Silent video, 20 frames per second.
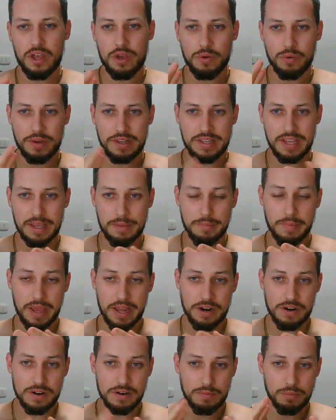We take
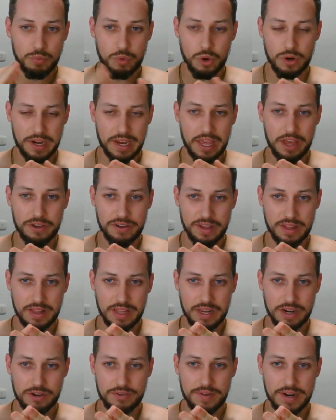better, more
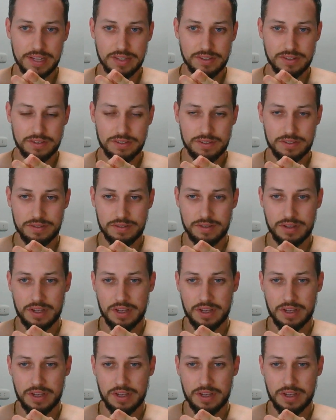calculated risks,